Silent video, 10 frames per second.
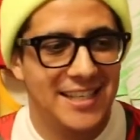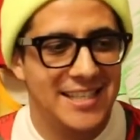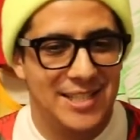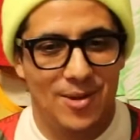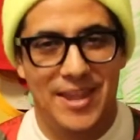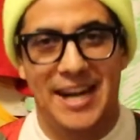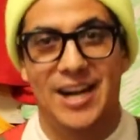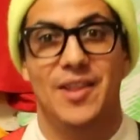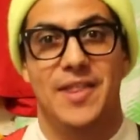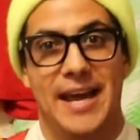So
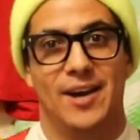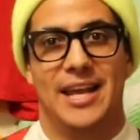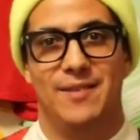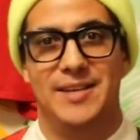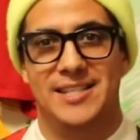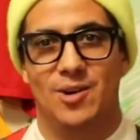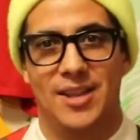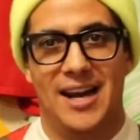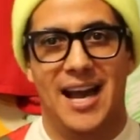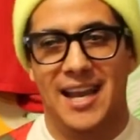they're like Visca, or
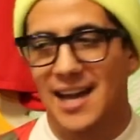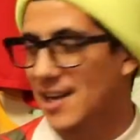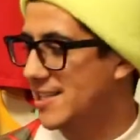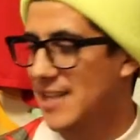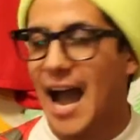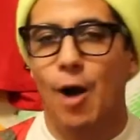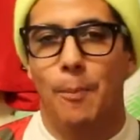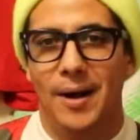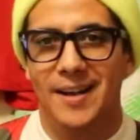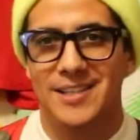they're Ala, it's
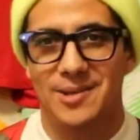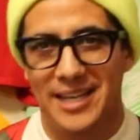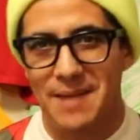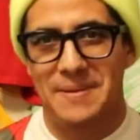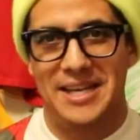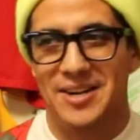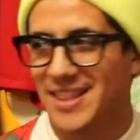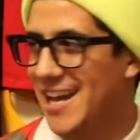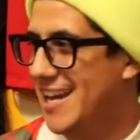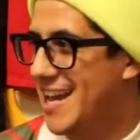Aupa. So I kept hearing
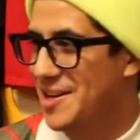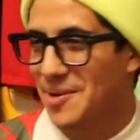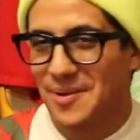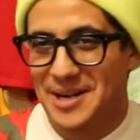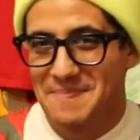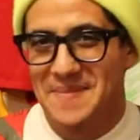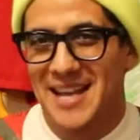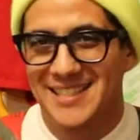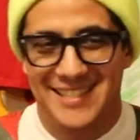that. I didn't know what it meant.